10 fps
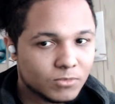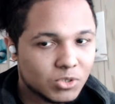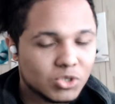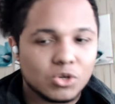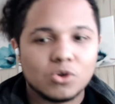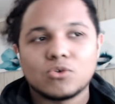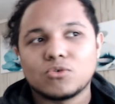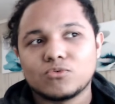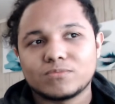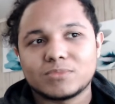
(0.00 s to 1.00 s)

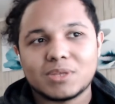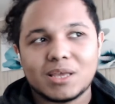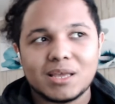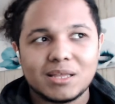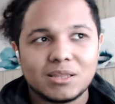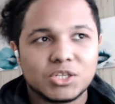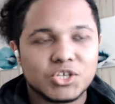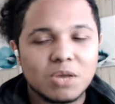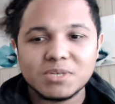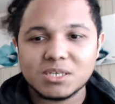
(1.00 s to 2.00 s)
So
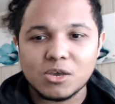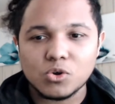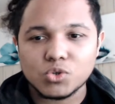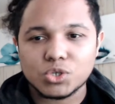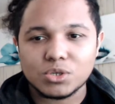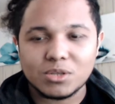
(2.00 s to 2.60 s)
some skills,